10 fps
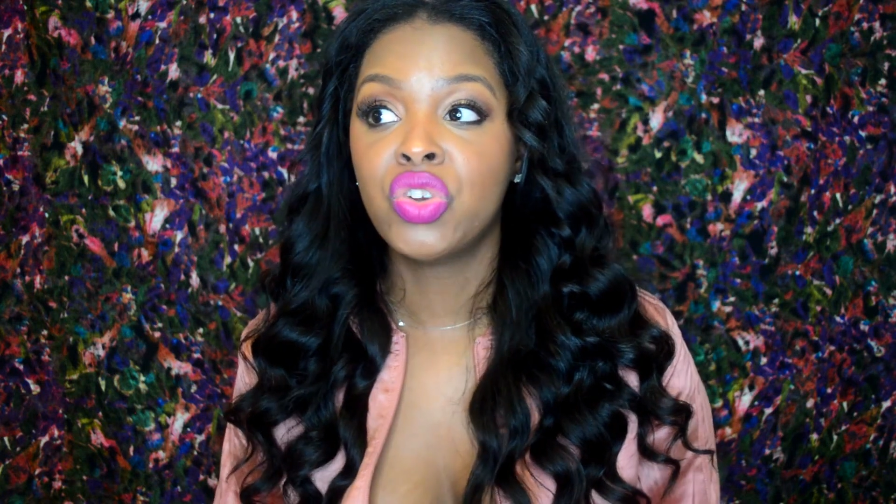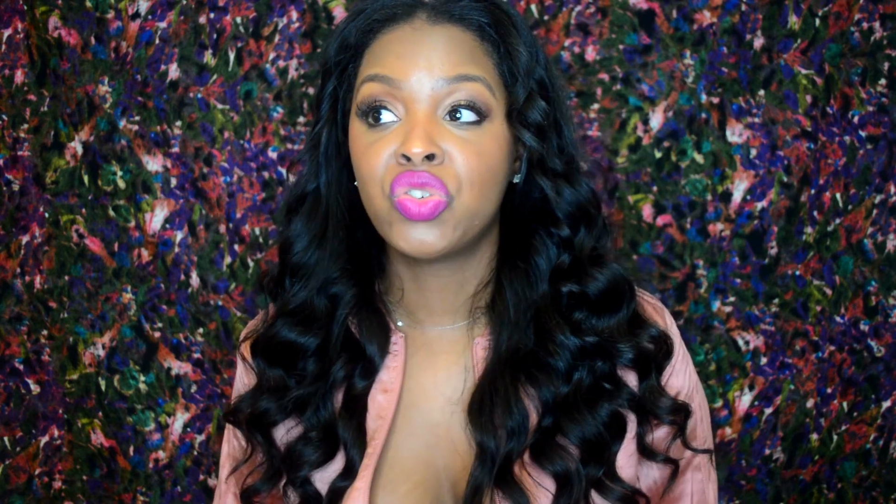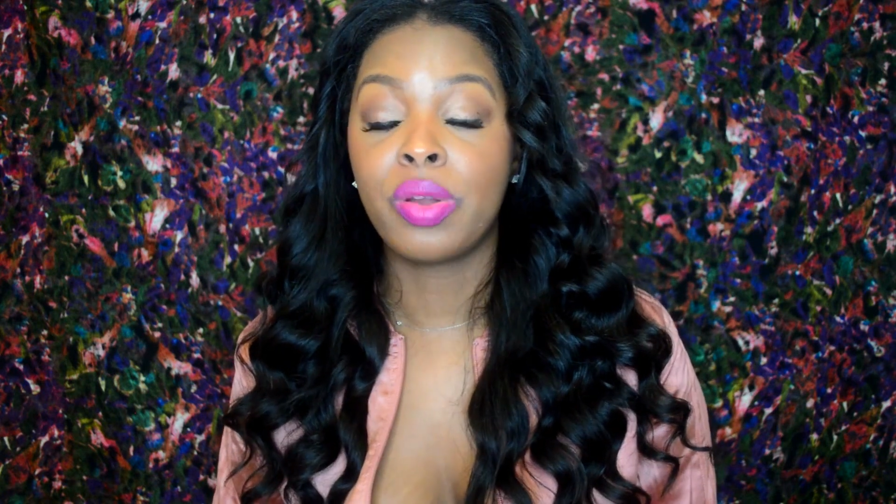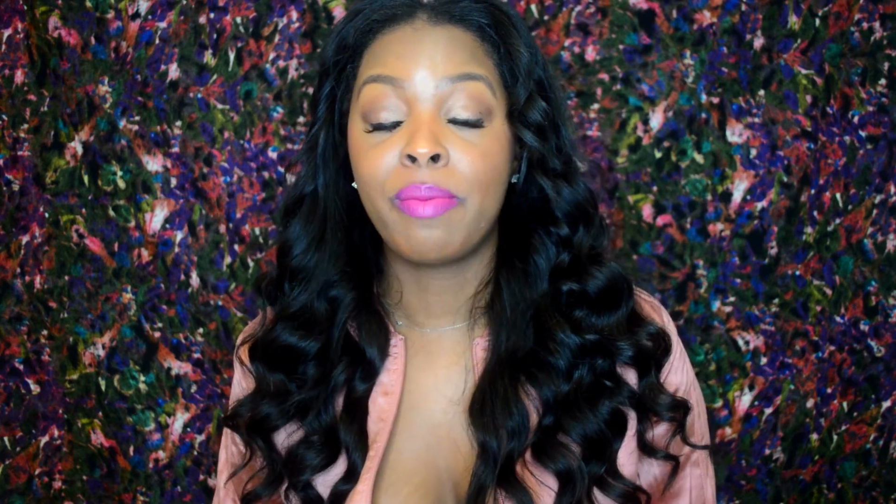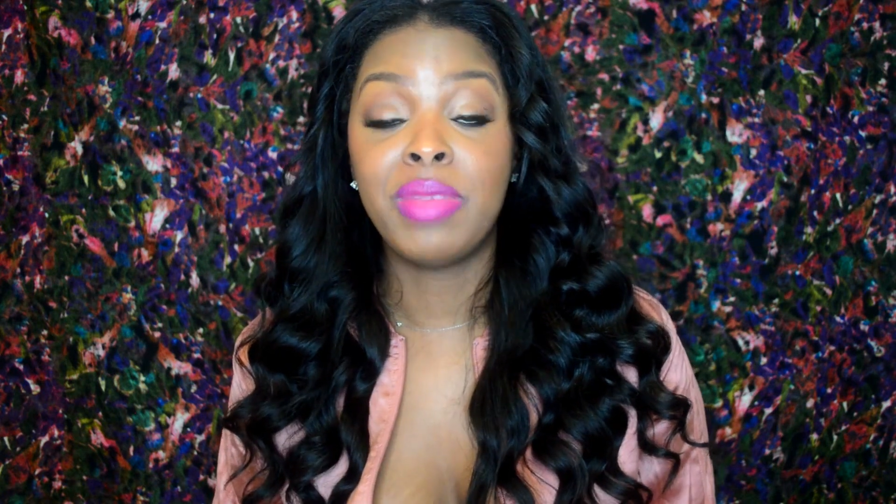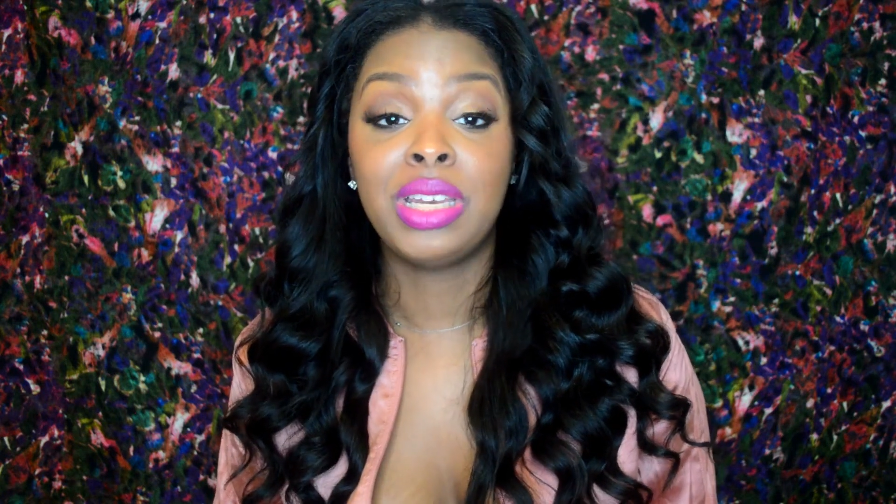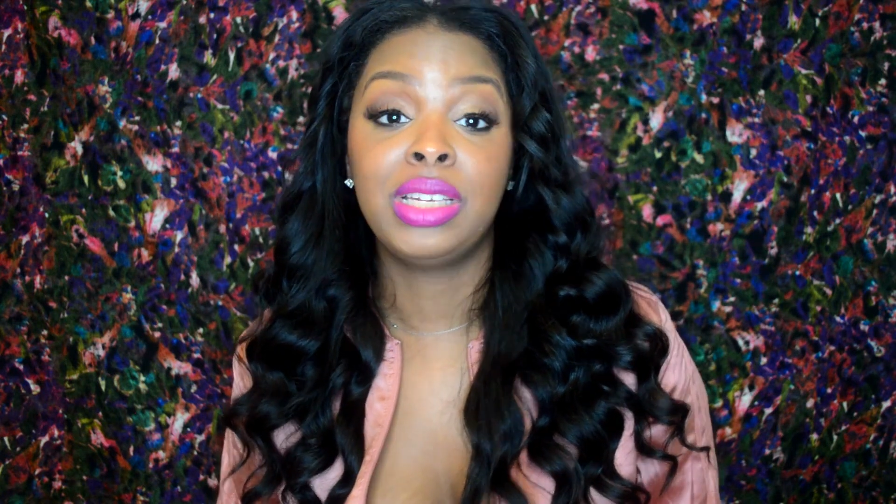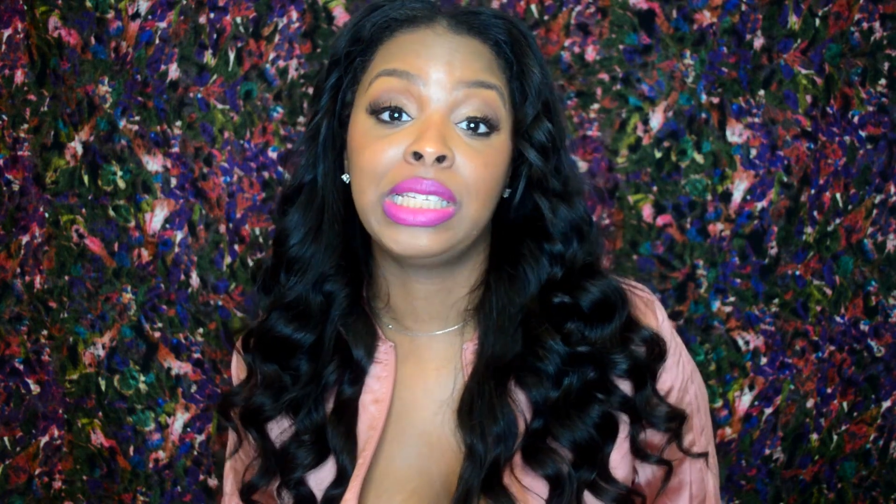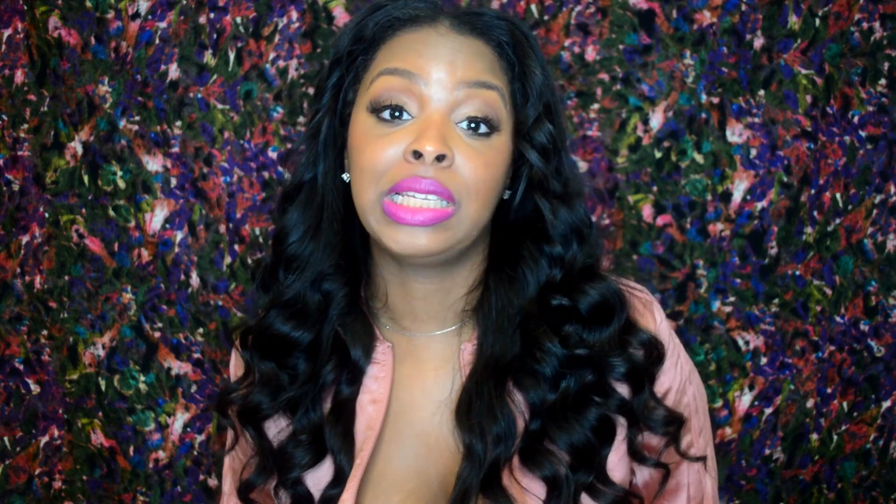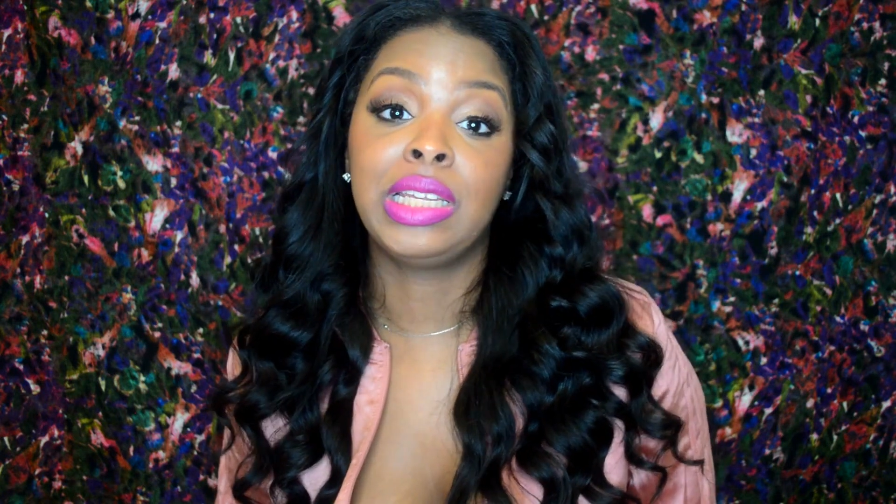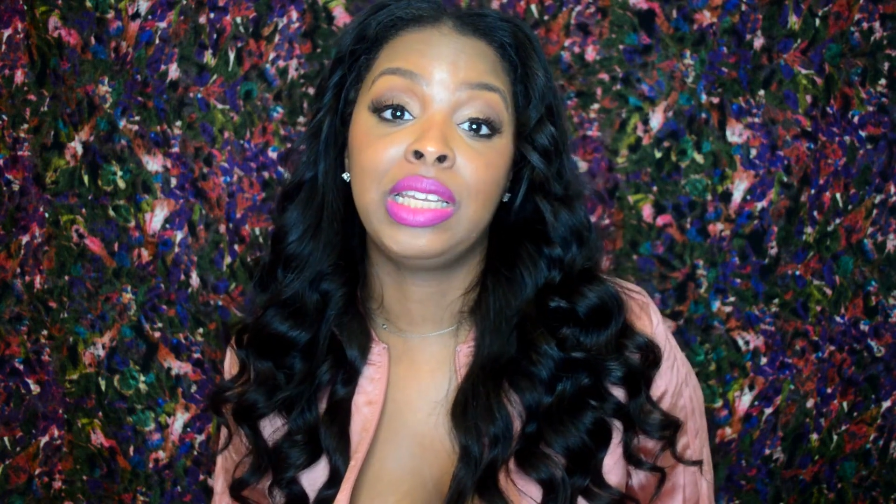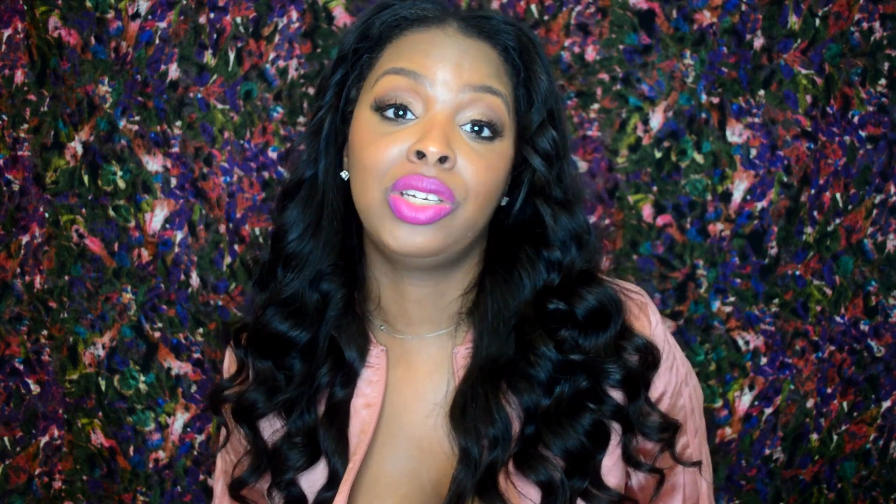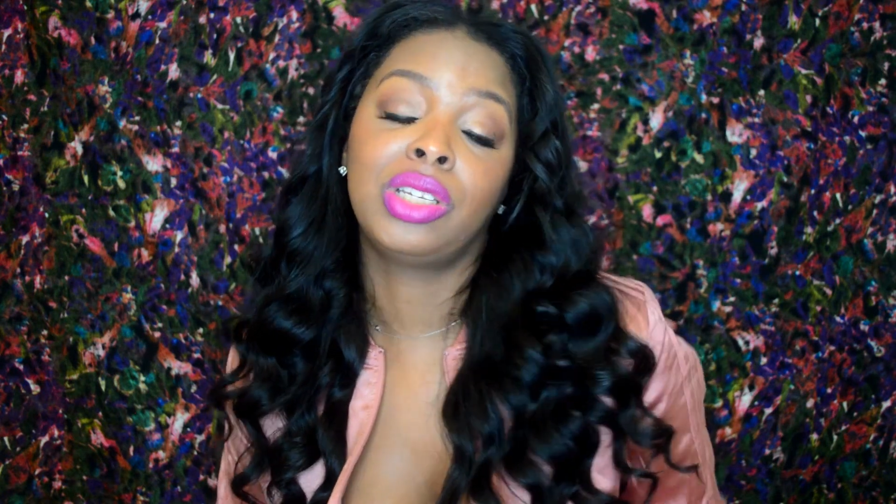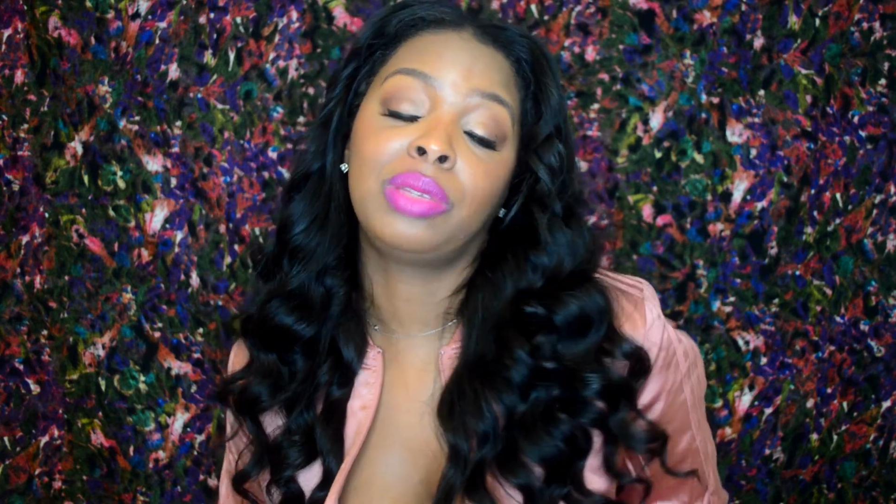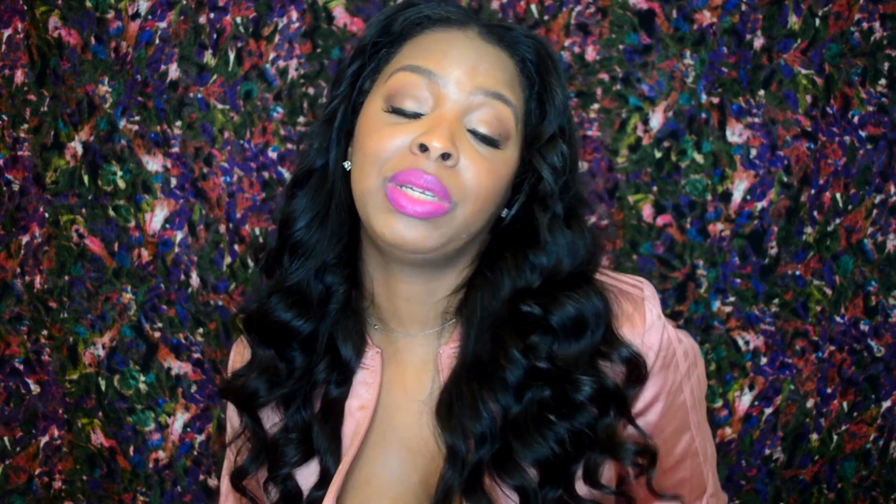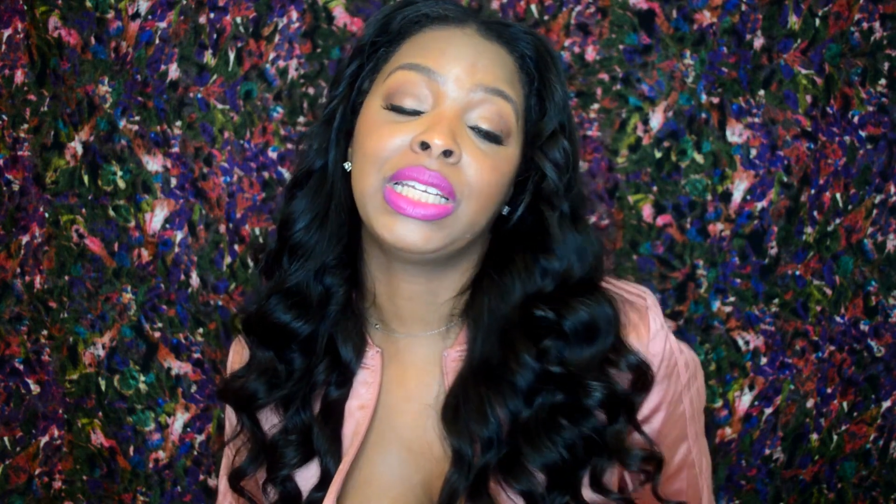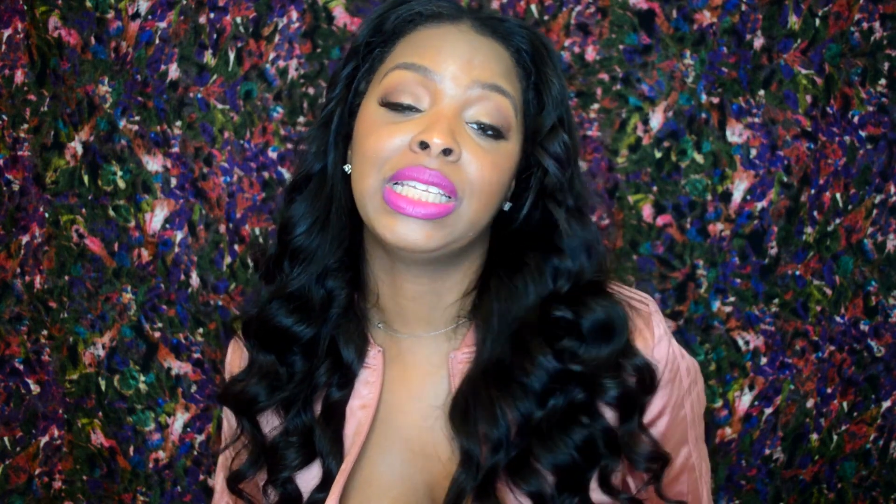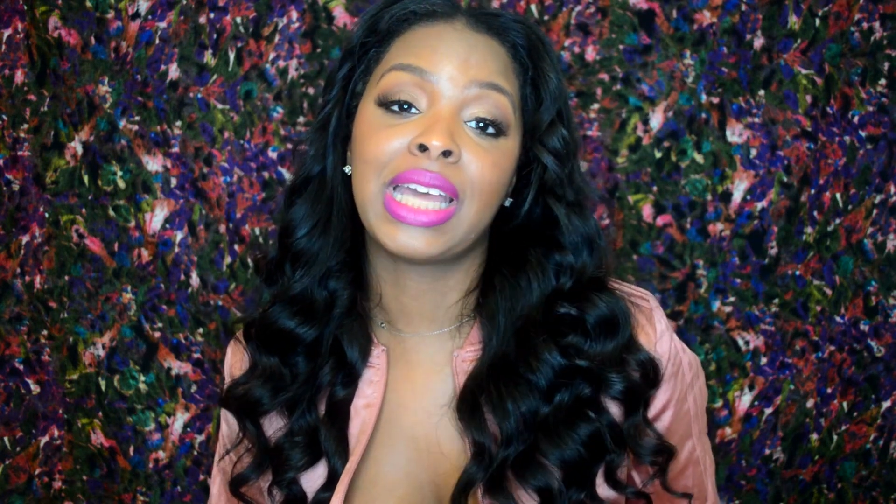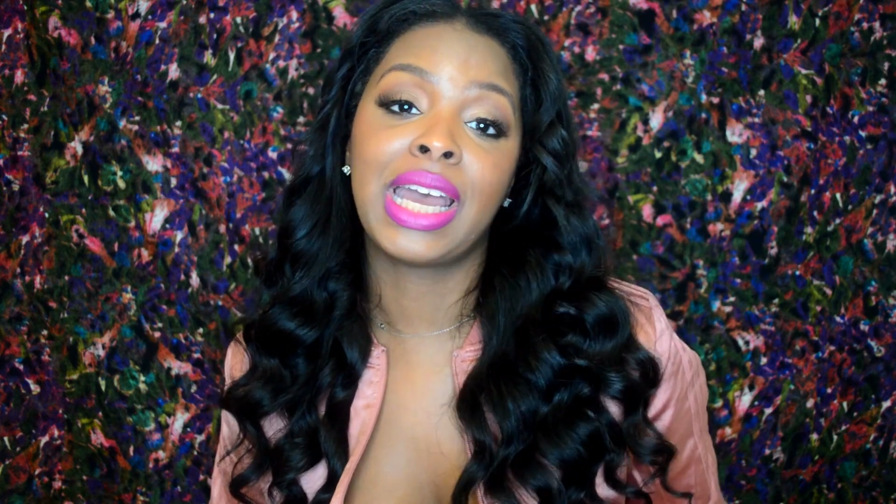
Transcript: tremendously just because